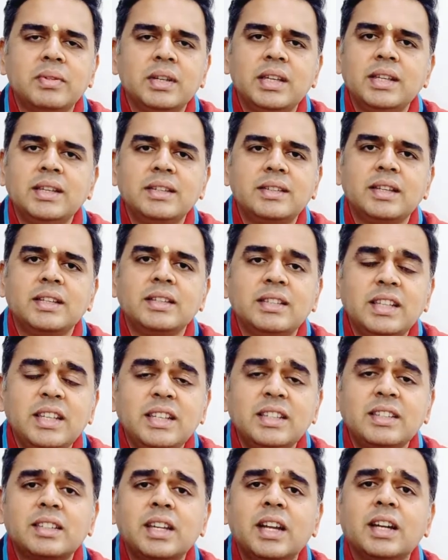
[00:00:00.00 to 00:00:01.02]
He says
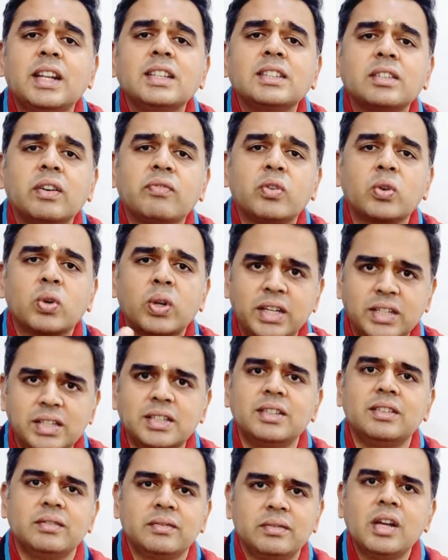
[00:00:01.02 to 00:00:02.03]
he is getting
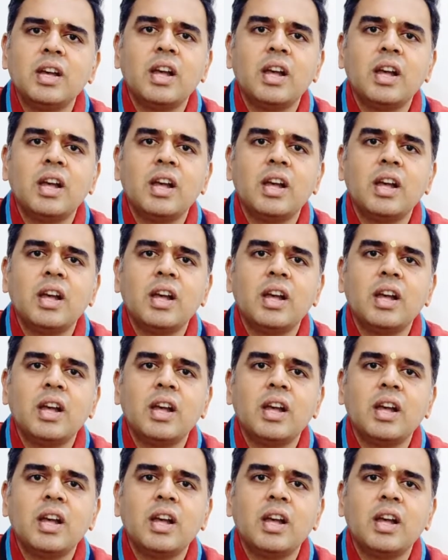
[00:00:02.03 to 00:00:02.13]
suffocated.